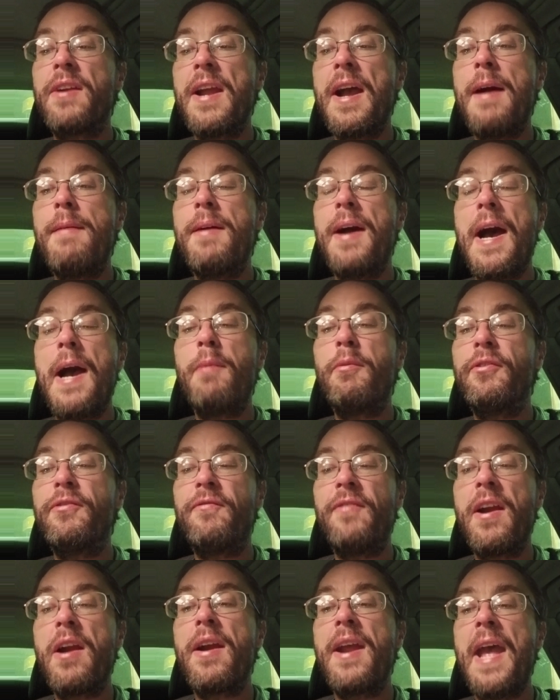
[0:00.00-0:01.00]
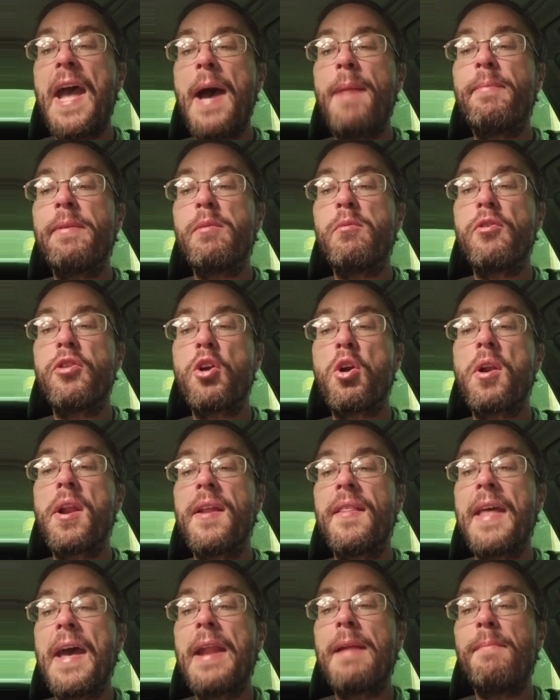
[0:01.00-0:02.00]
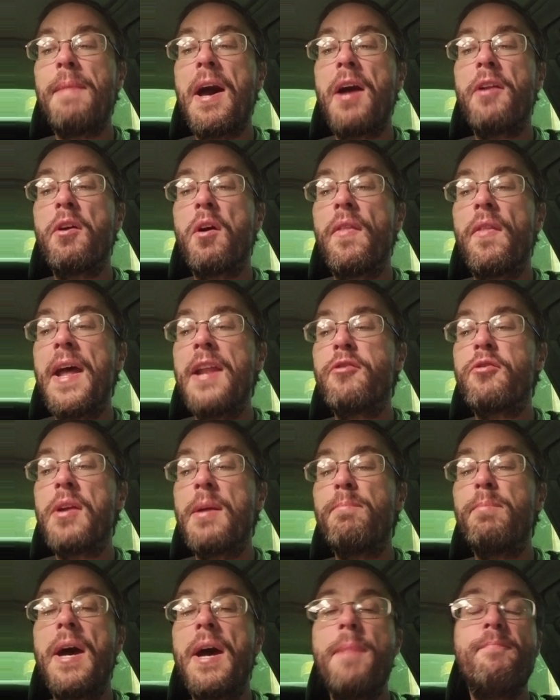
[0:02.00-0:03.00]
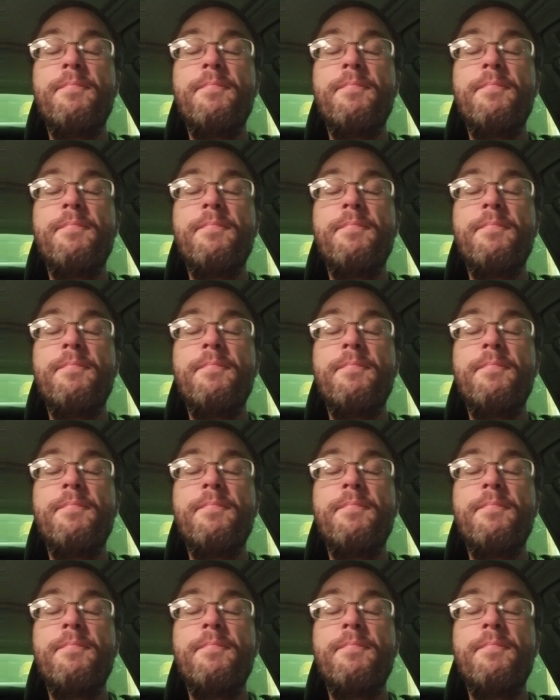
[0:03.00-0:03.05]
I was very happy with earning that amount on that trip, but